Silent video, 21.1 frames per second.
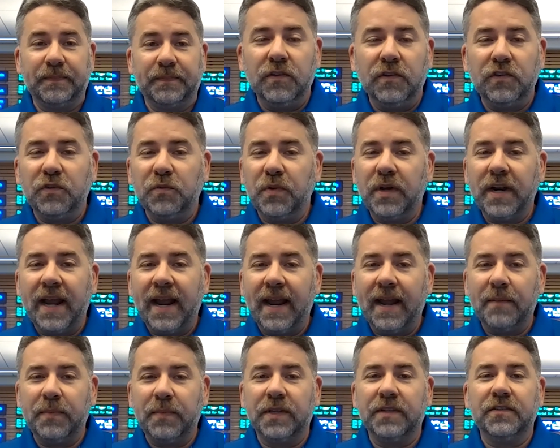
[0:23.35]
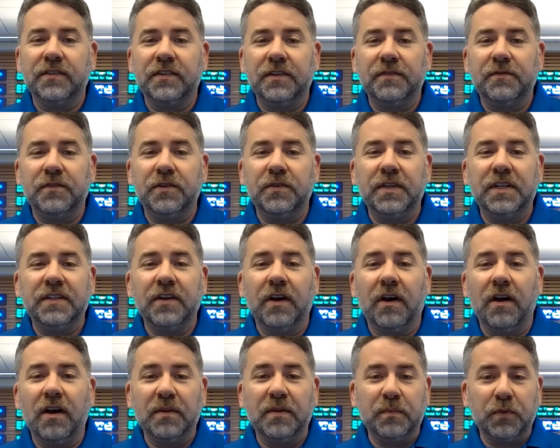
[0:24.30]
So what happens if you need
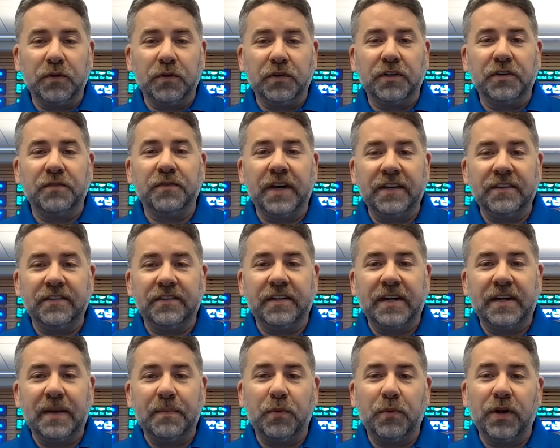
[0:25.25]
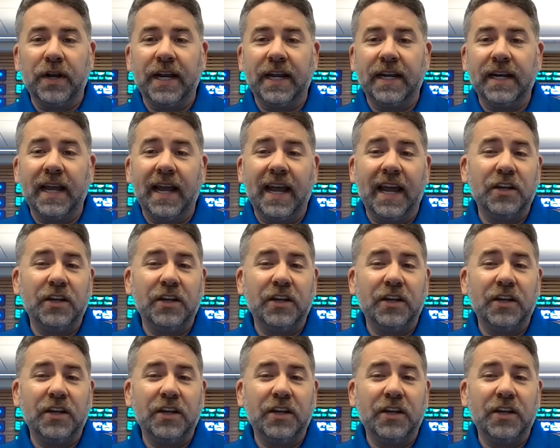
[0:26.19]
to onboard a device to NetBrain